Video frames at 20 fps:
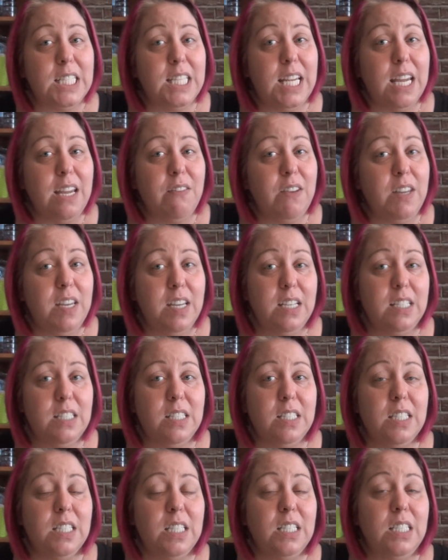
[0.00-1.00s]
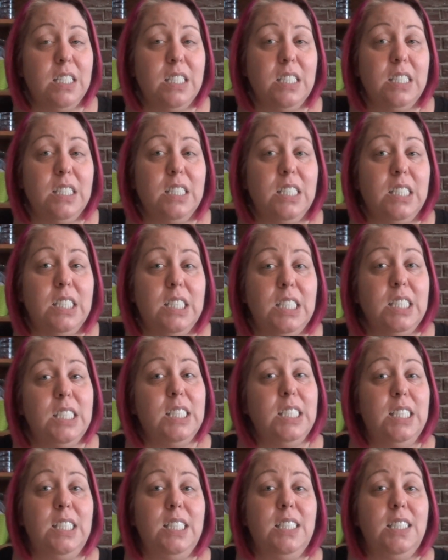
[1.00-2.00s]
savings,
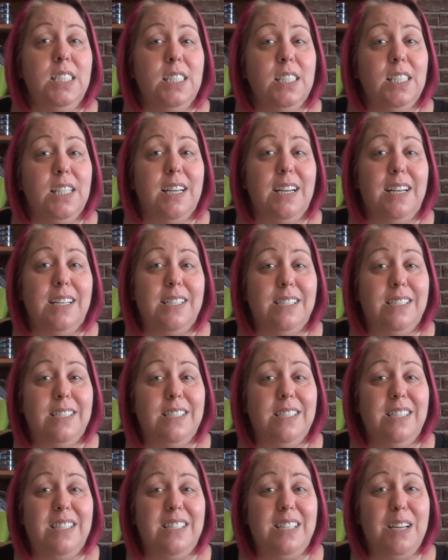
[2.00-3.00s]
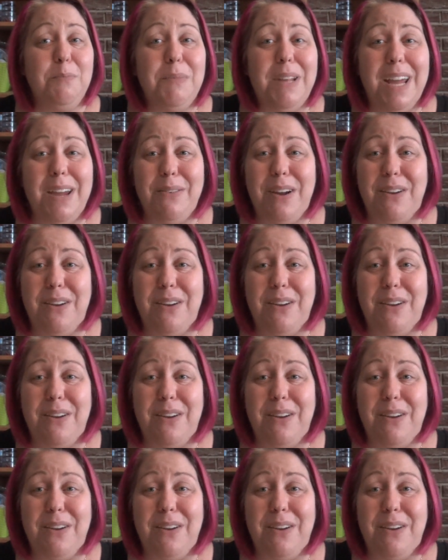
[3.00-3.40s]
because someday